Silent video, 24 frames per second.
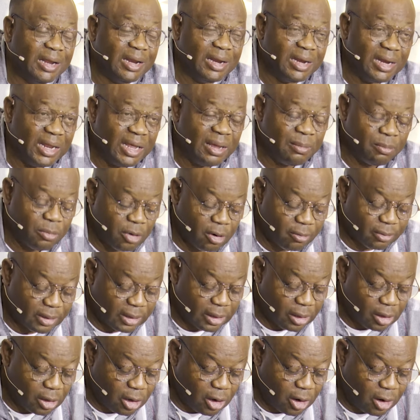the name of
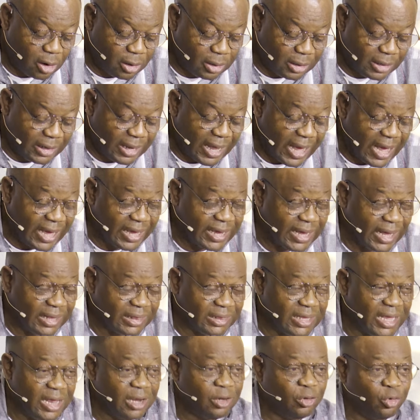the Lord, I
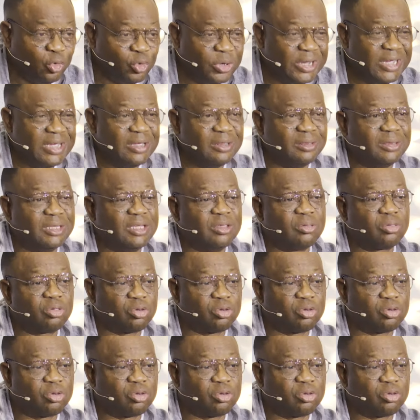can tell you, is the